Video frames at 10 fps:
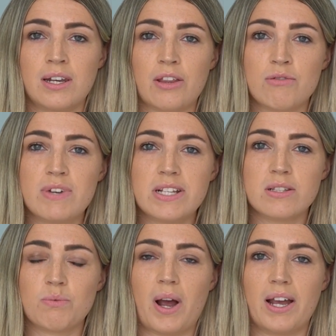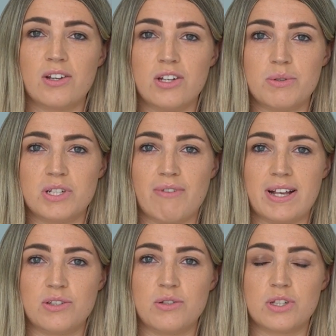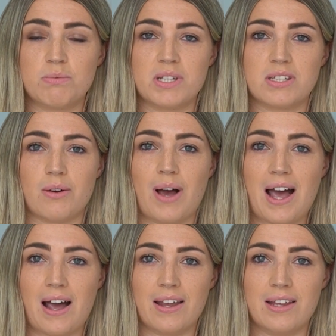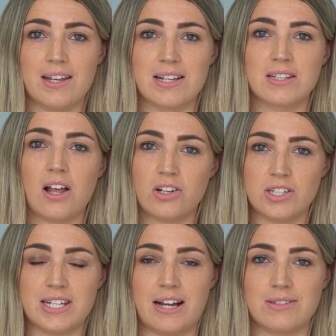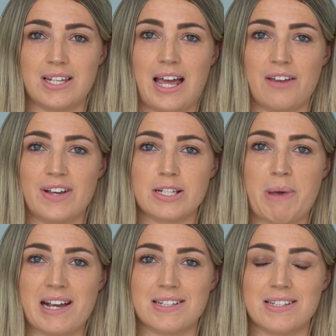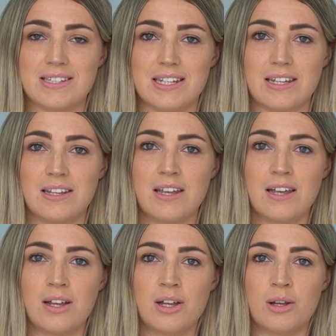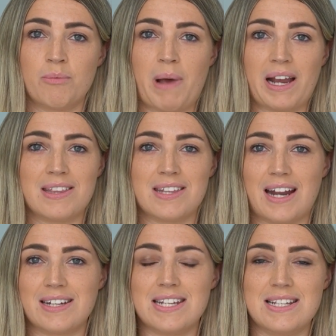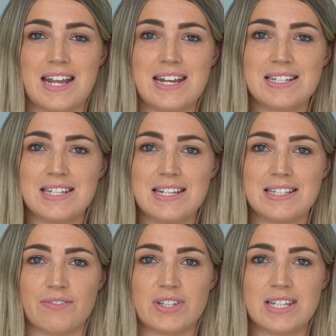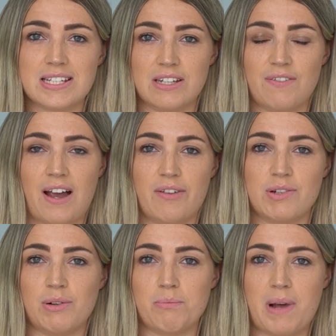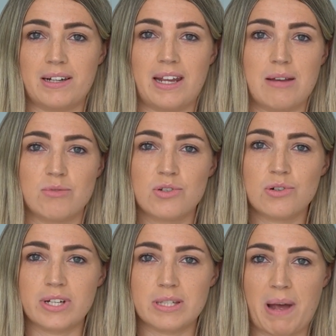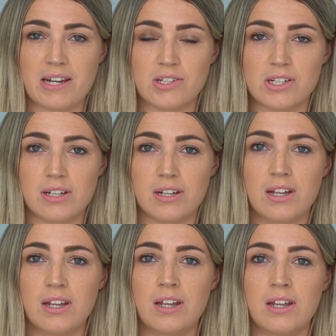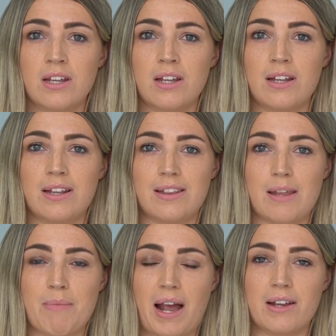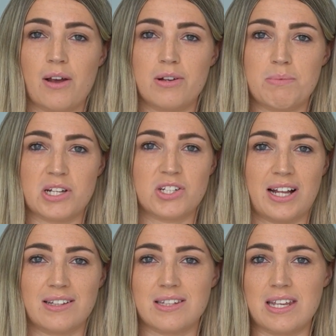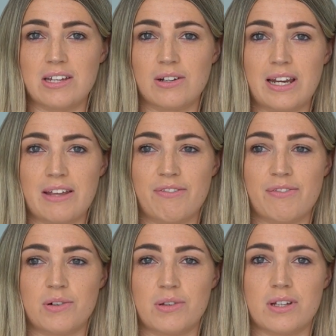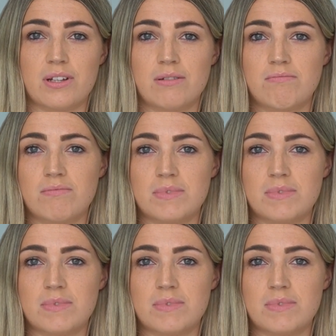Now, the reasons why annuity rates used to be so high is largely down to life expectancy. Back in the 90s and 80s, if a 65-year-old man came to draw his pension, there might only be a chance that he could live for another